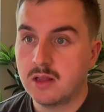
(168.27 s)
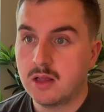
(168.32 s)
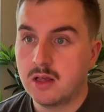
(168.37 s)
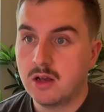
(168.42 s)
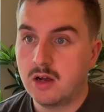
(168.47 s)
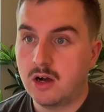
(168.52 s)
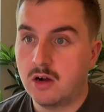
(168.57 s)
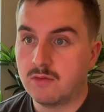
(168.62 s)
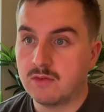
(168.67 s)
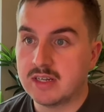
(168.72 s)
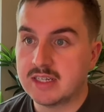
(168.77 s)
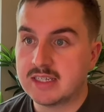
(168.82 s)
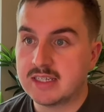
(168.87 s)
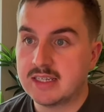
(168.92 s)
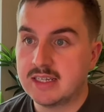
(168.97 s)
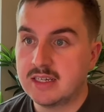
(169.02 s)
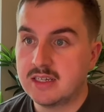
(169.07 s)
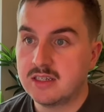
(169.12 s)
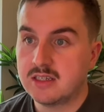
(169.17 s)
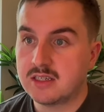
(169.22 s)
of
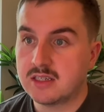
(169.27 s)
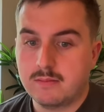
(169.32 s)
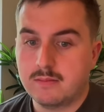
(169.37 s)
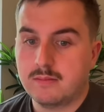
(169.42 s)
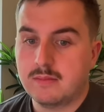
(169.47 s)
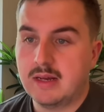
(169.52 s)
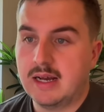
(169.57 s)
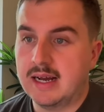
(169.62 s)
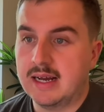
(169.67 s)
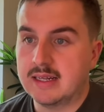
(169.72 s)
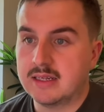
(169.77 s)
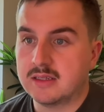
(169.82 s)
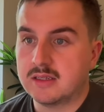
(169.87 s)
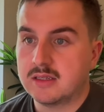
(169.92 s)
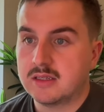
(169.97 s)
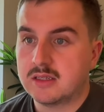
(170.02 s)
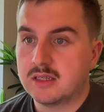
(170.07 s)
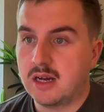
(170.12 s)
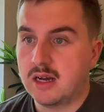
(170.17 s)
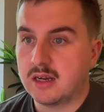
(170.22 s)
listings and
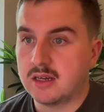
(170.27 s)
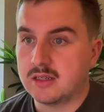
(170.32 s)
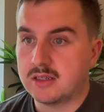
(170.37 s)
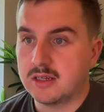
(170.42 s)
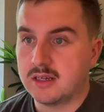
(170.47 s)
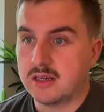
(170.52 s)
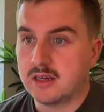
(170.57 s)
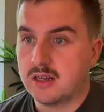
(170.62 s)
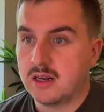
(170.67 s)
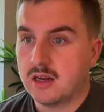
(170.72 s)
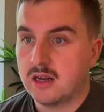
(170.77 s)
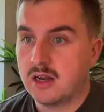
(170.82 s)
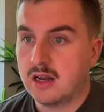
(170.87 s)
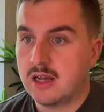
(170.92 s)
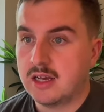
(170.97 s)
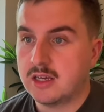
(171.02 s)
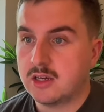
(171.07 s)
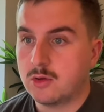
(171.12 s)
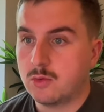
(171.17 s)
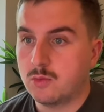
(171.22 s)
targeting,
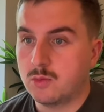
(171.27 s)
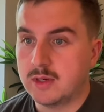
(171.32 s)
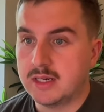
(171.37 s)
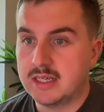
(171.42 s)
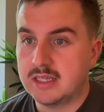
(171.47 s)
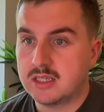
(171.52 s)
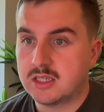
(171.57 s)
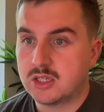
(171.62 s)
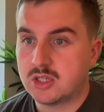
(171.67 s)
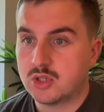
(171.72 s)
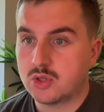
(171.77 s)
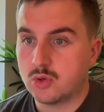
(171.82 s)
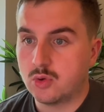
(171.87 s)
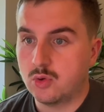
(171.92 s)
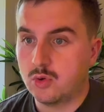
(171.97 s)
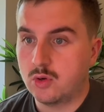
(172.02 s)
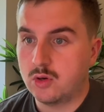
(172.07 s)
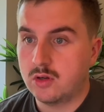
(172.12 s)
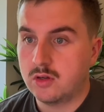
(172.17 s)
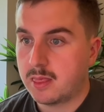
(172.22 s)
like we
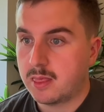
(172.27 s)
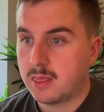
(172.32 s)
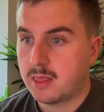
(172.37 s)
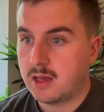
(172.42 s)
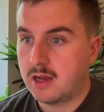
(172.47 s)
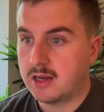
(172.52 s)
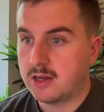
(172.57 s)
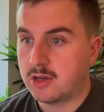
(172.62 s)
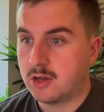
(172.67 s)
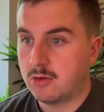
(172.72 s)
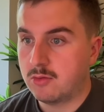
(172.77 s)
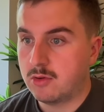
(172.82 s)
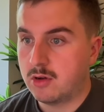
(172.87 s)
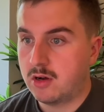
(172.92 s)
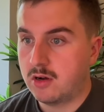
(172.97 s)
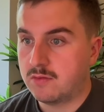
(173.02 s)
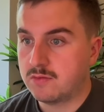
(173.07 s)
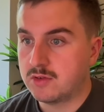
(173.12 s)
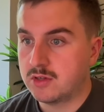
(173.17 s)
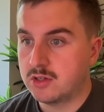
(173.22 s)
saw. I don't
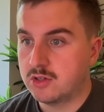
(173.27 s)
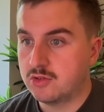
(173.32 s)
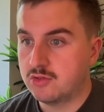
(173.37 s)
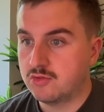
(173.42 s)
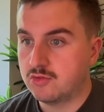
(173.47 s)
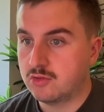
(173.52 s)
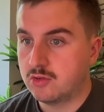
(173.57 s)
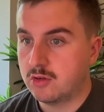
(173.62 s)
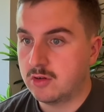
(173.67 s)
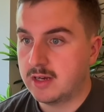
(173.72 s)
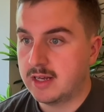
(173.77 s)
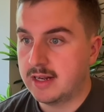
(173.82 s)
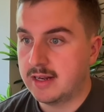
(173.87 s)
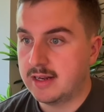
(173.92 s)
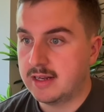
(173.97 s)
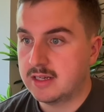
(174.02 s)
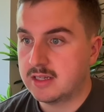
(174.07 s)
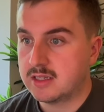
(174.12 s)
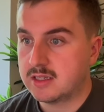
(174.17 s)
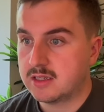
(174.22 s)
often draw in
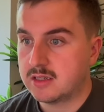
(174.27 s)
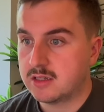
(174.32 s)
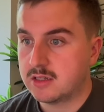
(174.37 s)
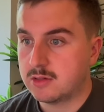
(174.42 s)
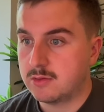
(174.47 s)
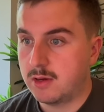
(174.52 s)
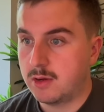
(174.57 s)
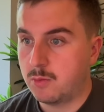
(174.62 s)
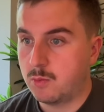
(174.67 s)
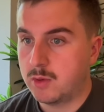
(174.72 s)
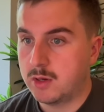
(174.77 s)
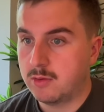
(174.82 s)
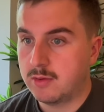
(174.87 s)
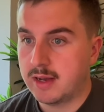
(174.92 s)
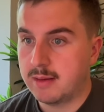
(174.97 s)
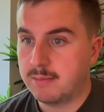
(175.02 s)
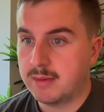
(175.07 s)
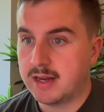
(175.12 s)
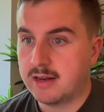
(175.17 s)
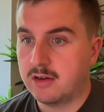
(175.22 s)
this, so I will
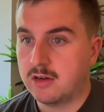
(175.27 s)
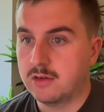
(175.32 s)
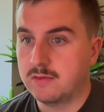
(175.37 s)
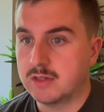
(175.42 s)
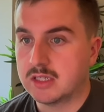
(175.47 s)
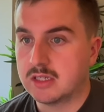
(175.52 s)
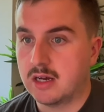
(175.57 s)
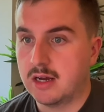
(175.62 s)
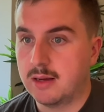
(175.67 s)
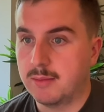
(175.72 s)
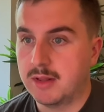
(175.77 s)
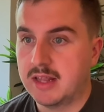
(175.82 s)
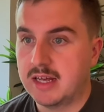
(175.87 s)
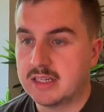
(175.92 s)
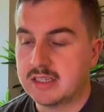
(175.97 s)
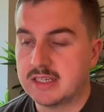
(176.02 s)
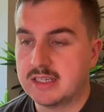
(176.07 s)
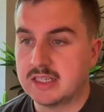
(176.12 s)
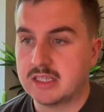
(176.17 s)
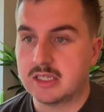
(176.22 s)
get better over time, but that
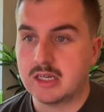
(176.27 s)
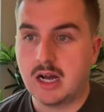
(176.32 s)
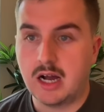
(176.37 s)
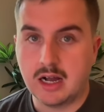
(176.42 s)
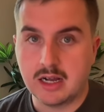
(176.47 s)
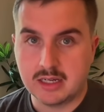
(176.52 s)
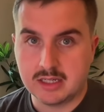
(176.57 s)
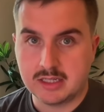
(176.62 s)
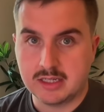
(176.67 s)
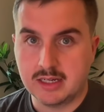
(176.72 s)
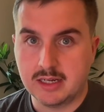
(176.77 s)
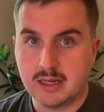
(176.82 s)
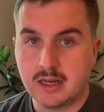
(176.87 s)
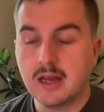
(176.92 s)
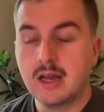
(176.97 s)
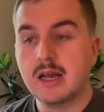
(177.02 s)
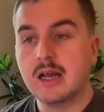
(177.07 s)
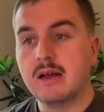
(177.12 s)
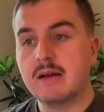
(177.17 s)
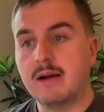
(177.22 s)
says targeting.
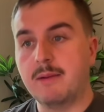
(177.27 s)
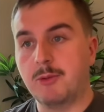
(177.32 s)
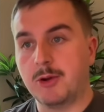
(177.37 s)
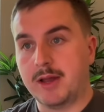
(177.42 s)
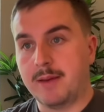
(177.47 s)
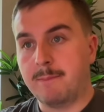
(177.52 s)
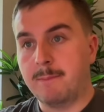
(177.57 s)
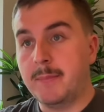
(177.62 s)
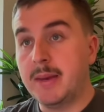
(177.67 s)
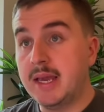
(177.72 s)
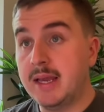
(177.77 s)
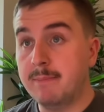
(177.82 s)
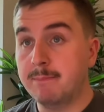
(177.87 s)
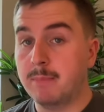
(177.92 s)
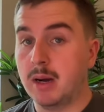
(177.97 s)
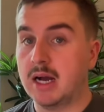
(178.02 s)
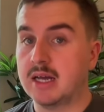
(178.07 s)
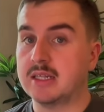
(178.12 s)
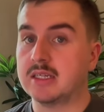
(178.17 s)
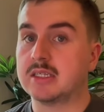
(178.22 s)
And what I mean
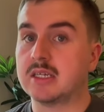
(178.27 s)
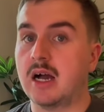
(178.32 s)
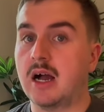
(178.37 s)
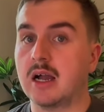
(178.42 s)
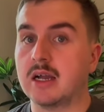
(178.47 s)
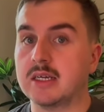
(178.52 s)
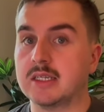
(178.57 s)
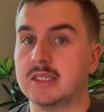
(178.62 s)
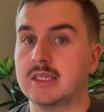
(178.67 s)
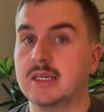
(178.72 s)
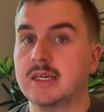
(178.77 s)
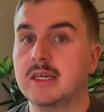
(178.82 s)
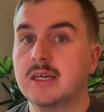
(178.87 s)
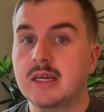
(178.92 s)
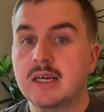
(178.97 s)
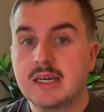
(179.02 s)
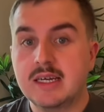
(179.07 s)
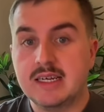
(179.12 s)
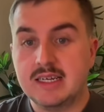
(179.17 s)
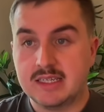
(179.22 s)
by the targeting
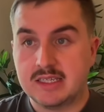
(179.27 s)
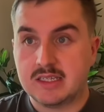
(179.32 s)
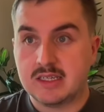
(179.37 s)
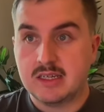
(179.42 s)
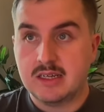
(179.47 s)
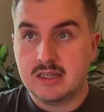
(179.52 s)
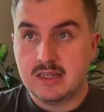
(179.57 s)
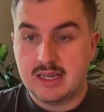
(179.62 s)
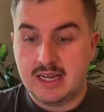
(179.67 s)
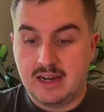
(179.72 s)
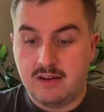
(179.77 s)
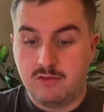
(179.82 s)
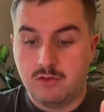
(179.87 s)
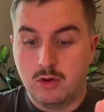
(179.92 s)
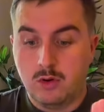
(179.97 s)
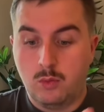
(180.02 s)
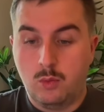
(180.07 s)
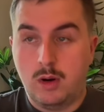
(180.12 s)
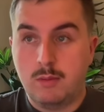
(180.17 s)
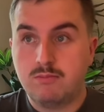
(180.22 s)
is they have
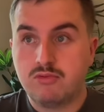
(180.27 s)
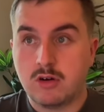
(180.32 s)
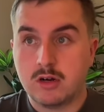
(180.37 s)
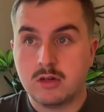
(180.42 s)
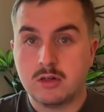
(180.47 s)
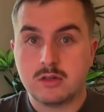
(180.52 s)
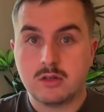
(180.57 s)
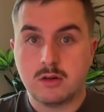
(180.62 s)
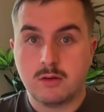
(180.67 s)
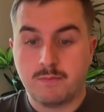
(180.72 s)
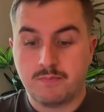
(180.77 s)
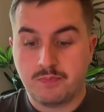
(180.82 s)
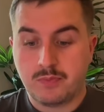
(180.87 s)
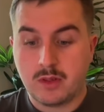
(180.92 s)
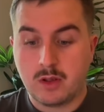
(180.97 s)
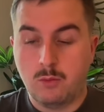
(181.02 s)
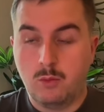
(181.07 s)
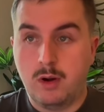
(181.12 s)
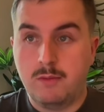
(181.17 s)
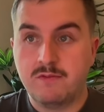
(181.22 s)
one product,
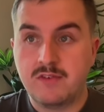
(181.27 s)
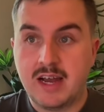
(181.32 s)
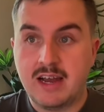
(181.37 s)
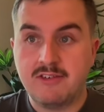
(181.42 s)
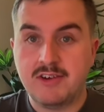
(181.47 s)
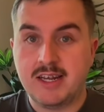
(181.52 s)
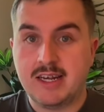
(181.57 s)
one variant